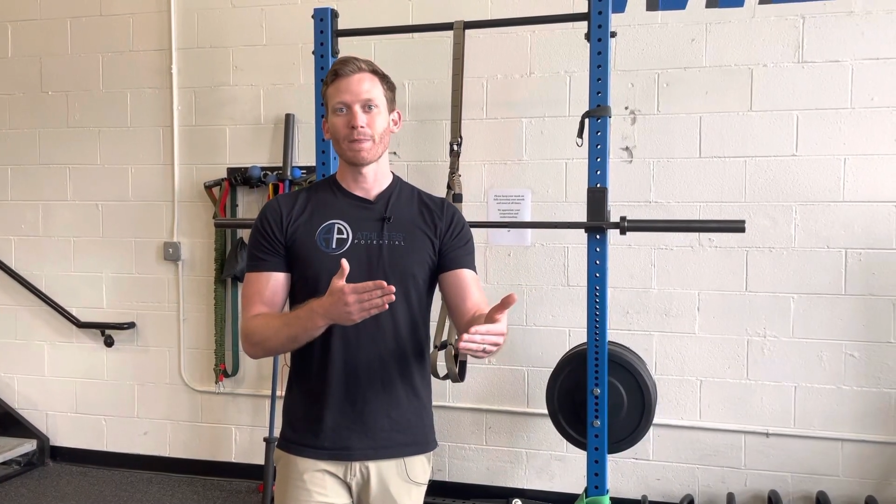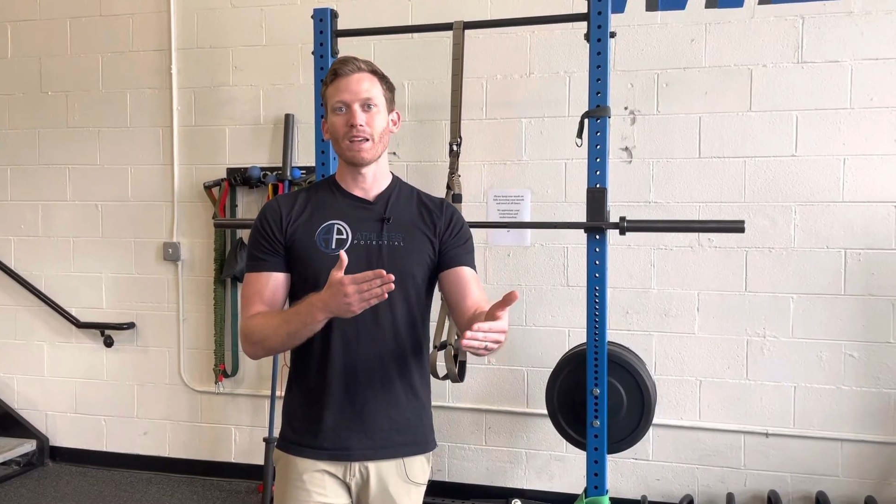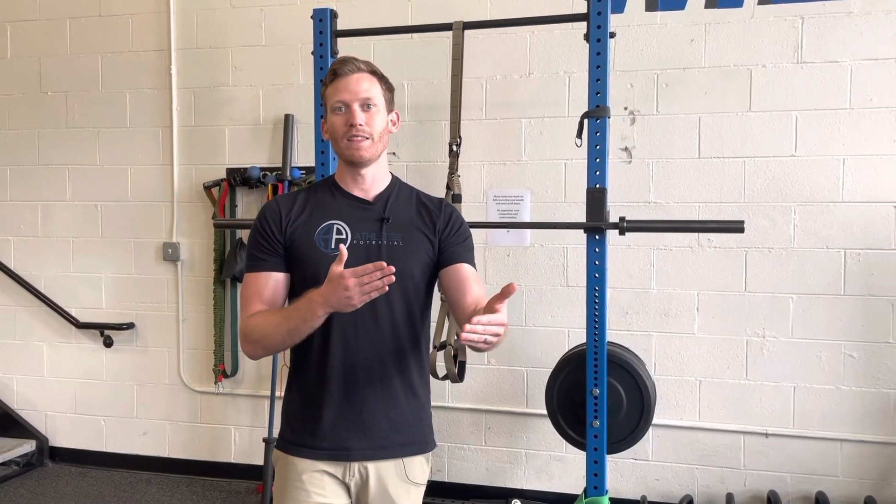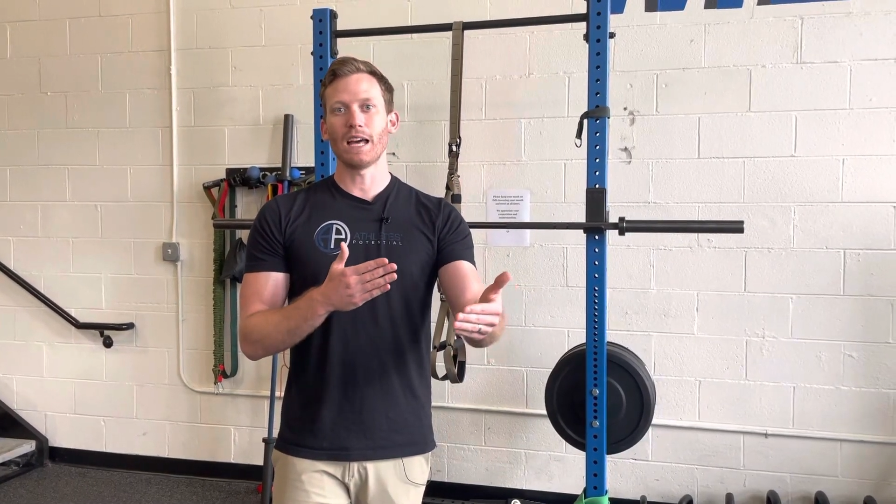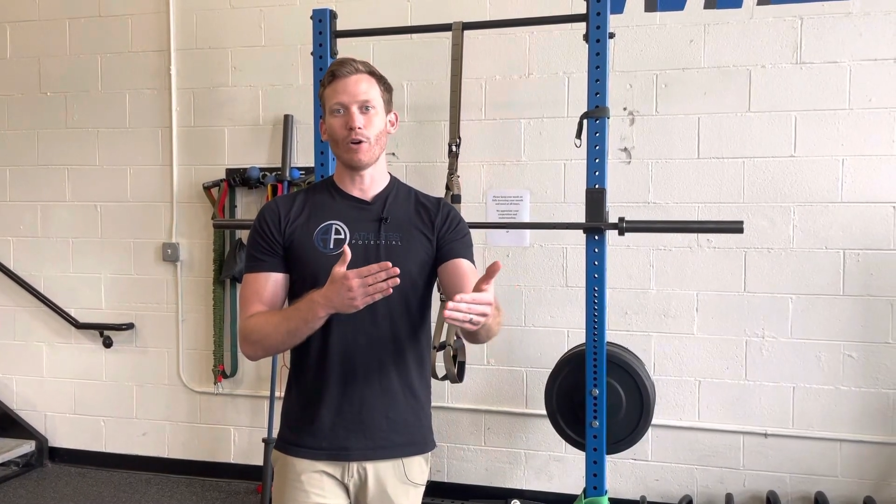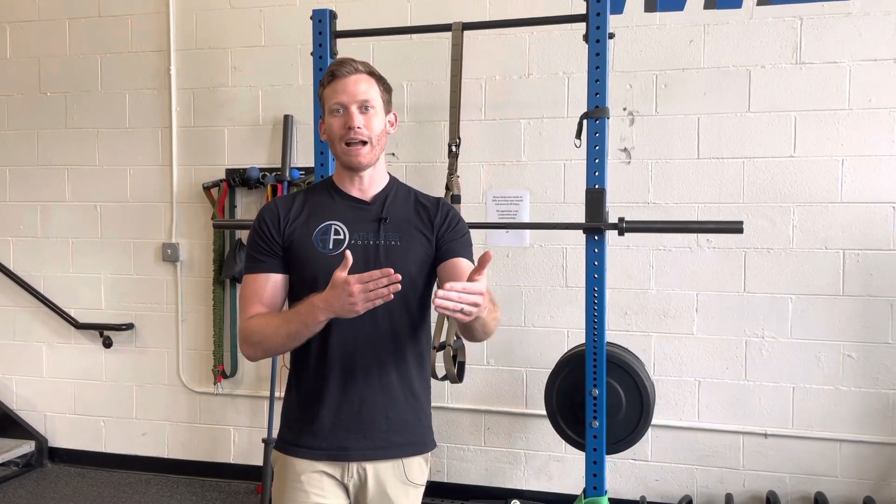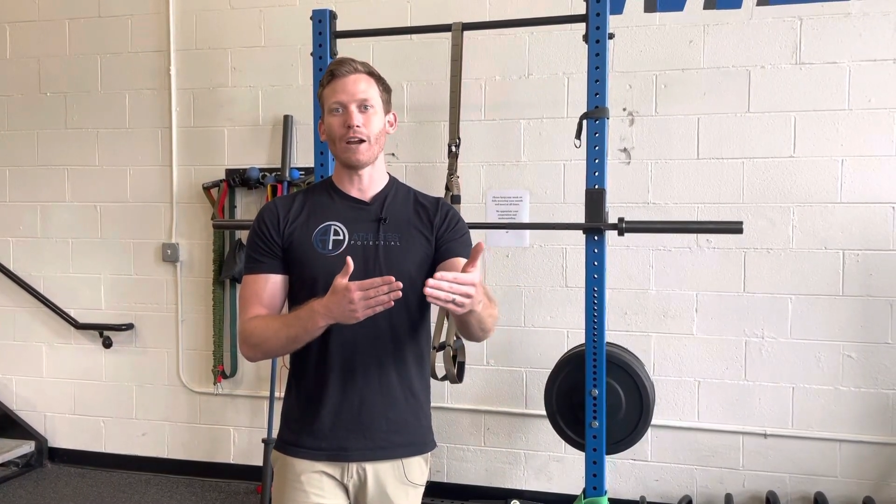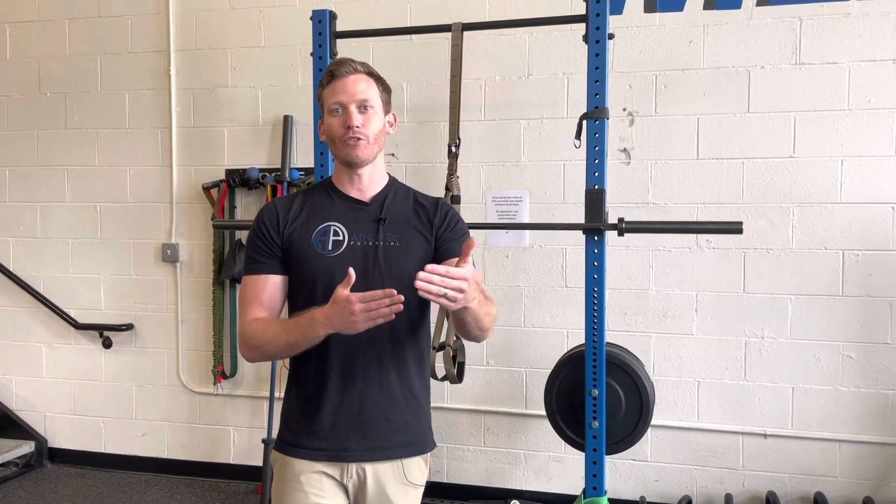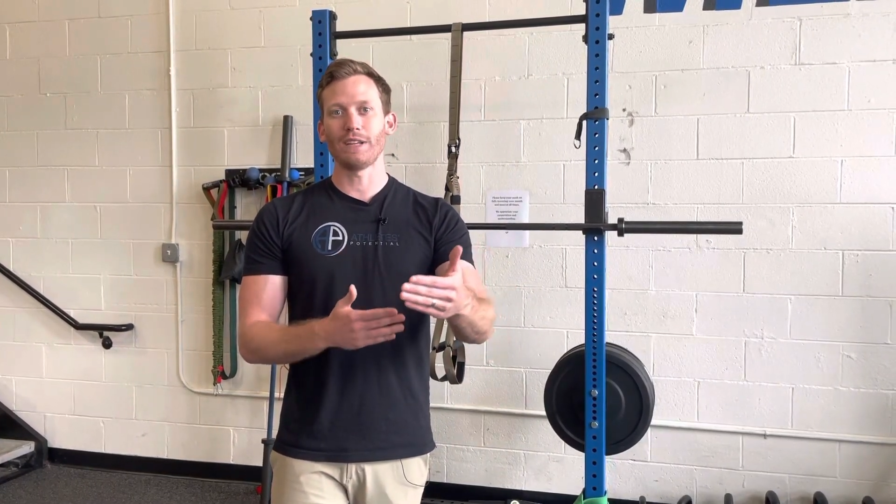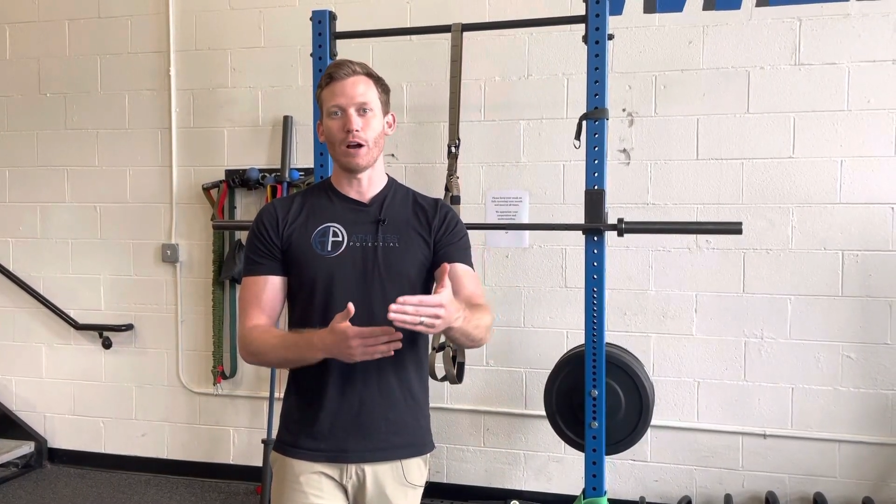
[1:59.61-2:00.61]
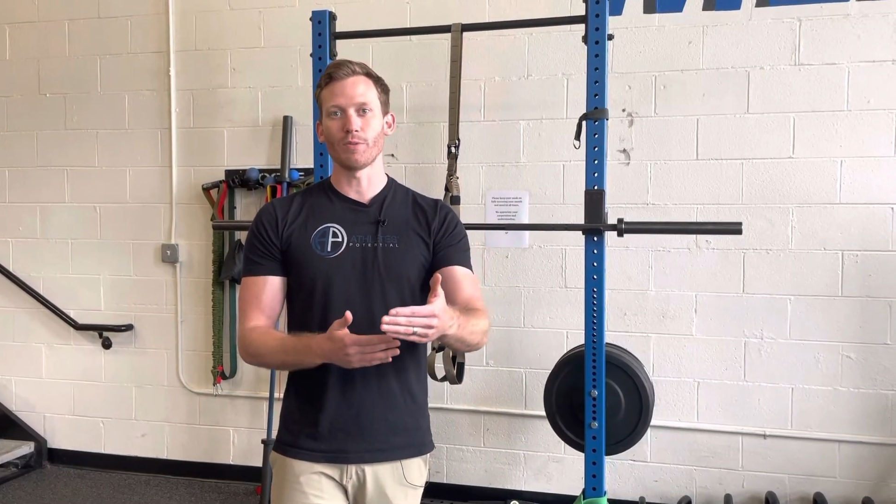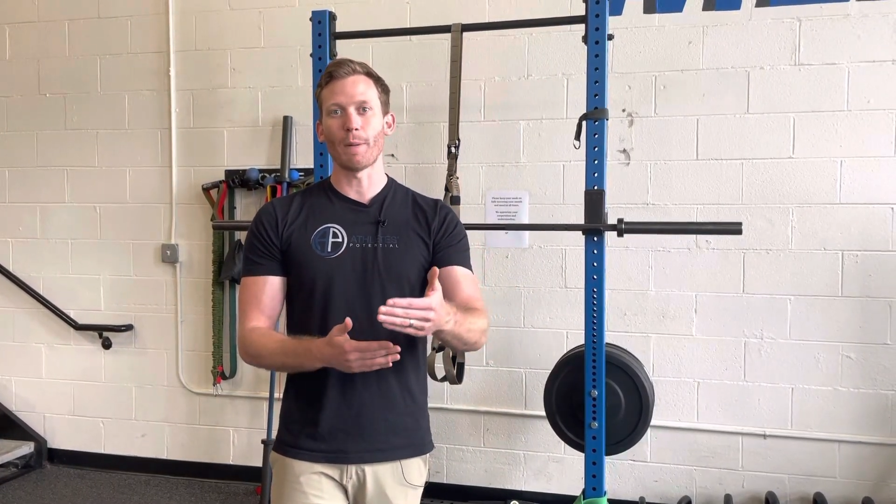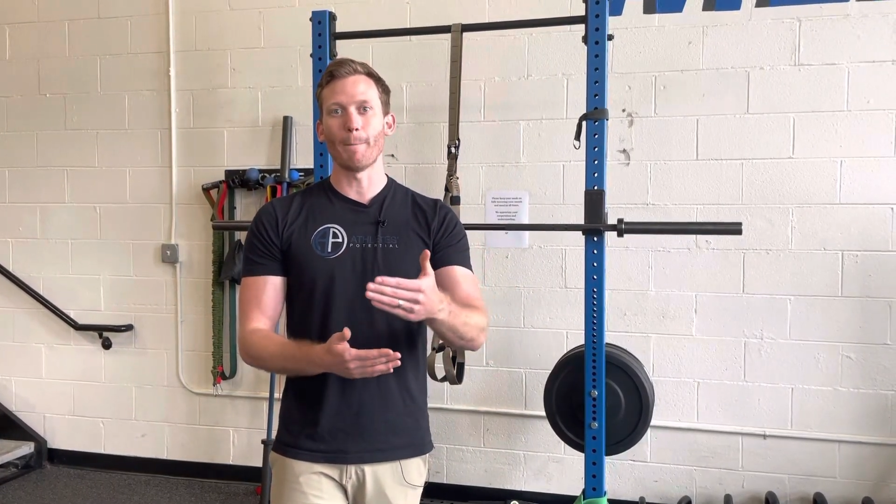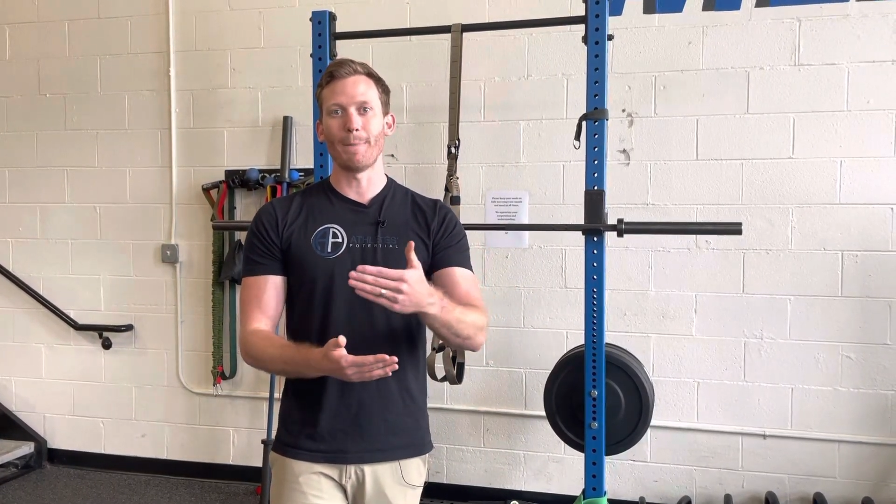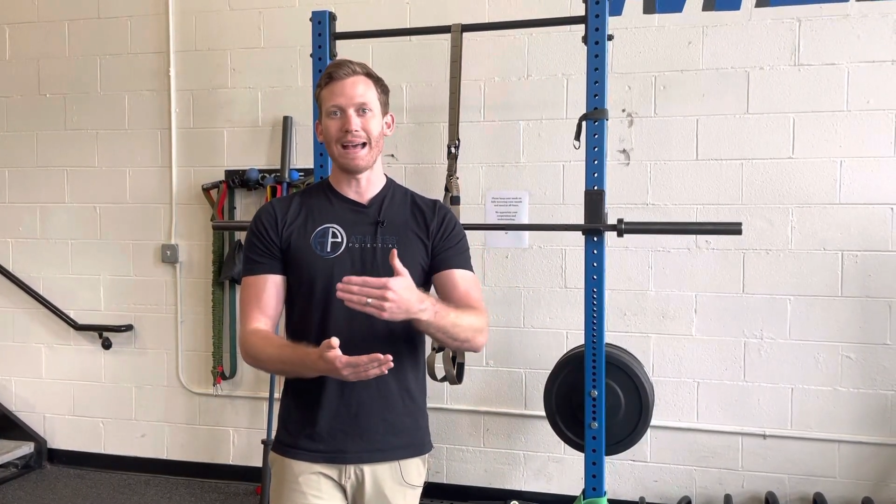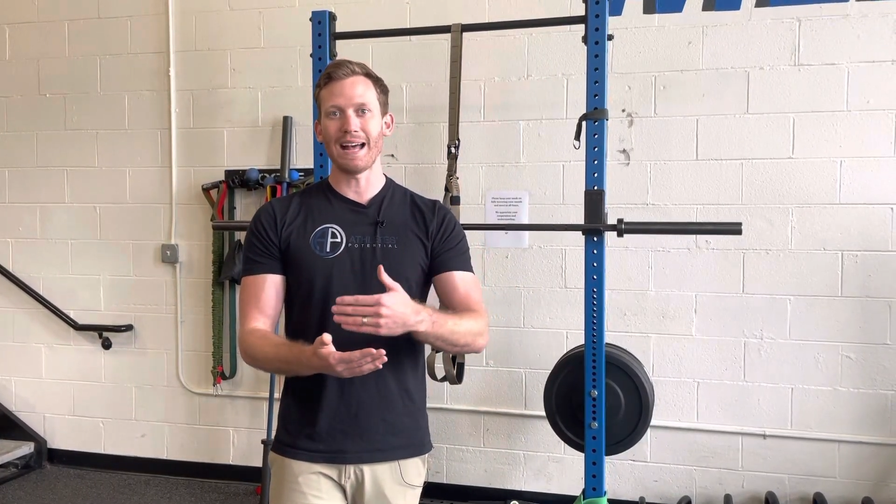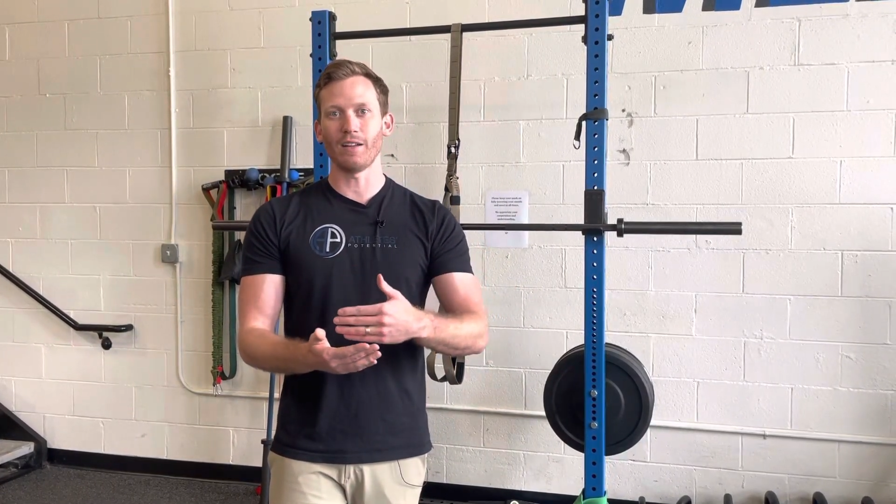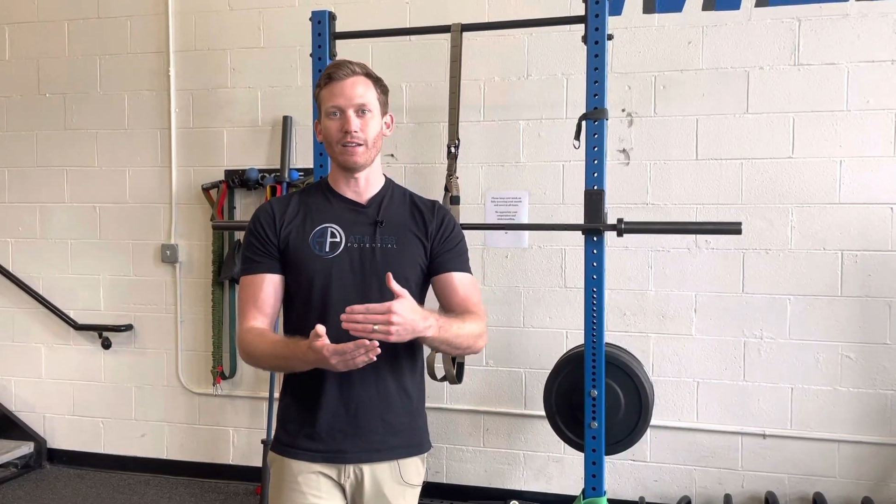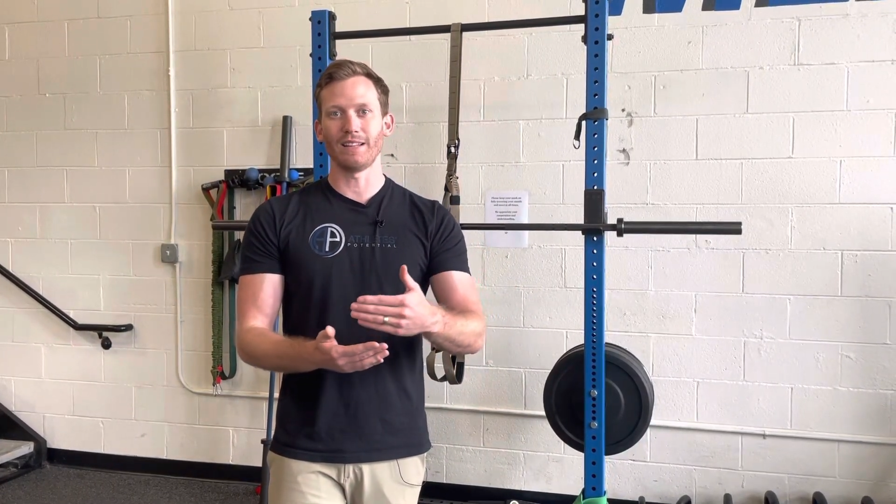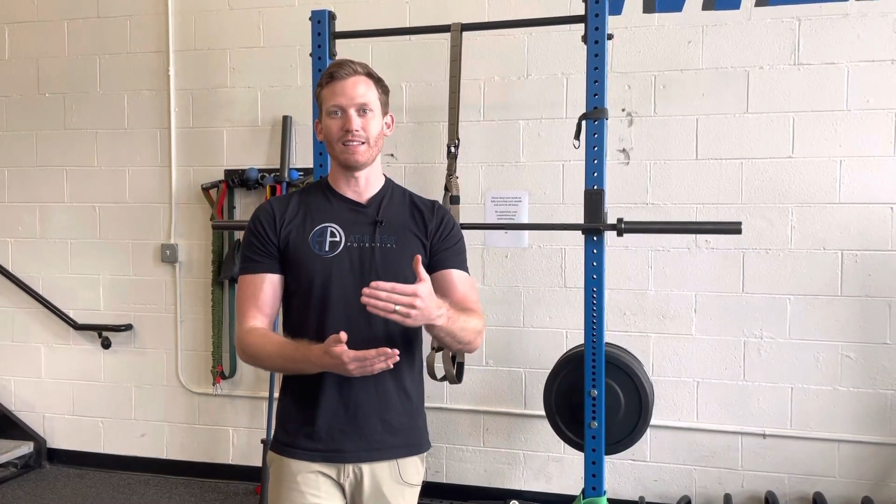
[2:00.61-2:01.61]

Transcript: and that'll actually help combat like